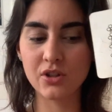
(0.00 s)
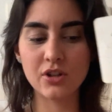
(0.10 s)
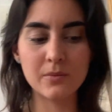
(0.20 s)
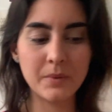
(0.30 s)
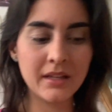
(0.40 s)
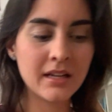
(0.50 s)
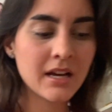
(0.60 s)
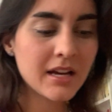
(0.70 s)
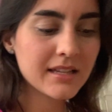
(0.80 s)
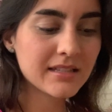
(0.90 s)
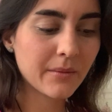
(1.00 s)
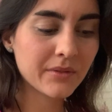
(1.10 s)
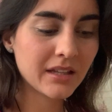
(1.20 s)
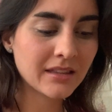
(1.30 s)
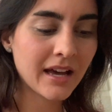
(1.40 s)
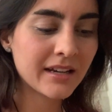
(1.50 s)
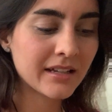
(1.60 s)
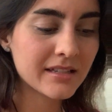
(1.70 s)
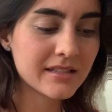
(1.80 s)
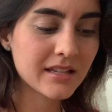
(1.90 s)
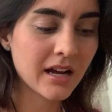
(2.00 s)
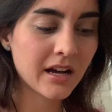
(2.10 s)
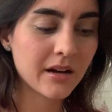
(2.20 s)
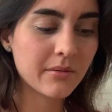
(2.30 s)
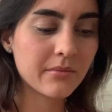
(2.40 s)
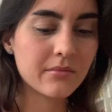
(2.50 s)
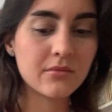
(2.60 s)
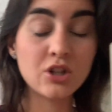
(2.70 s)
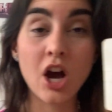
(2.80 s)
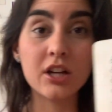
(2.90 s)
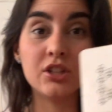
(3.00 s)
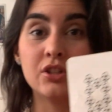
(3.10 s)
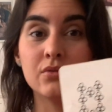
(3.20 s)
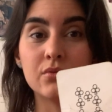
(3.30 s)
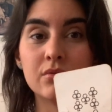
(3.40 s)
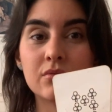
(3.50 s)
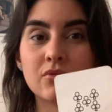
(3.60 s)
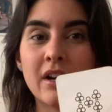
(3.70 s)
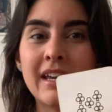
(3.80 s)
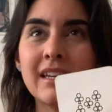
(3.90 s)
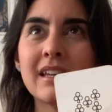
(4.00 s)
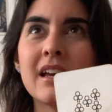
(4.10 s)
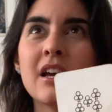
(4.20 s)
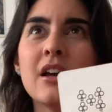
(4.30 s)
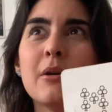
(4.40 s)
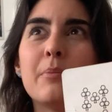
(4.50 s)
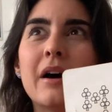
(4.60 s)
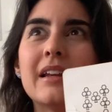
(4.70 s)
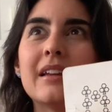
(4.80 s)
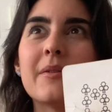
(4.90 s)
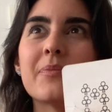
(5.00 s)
could be something that is not you, right? But